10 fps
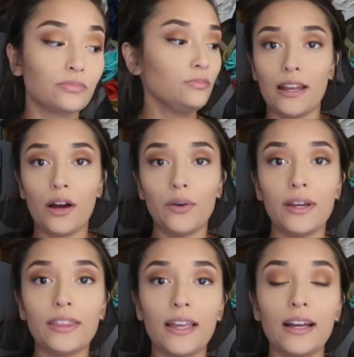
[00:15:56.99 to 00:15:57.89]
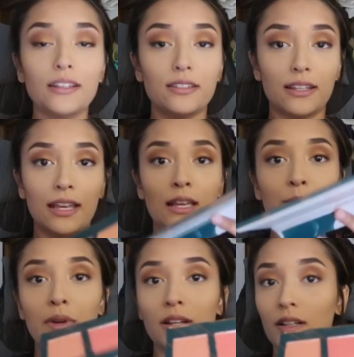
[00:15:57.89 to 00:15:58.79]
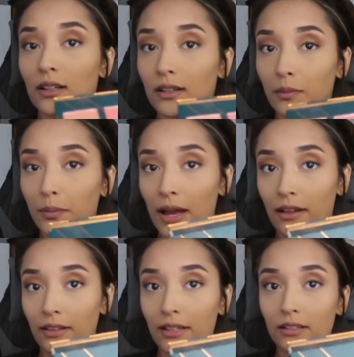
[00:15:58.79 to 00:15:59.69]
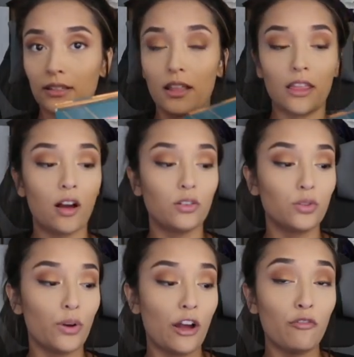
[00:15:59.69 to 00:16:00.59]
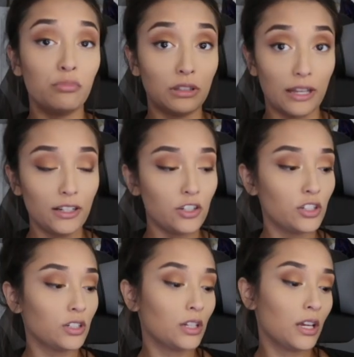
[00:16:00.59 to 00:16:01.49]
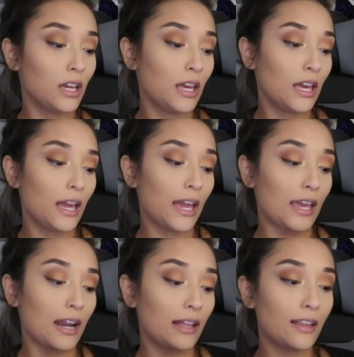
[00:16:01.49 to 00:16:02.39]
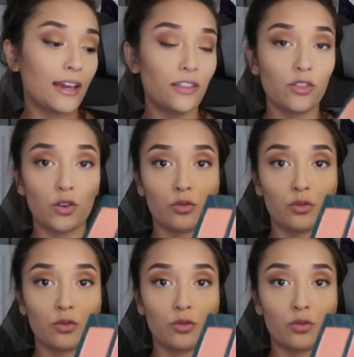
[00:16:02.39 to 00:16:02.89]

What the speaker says: Now in that same palette, they also have blush, and I like the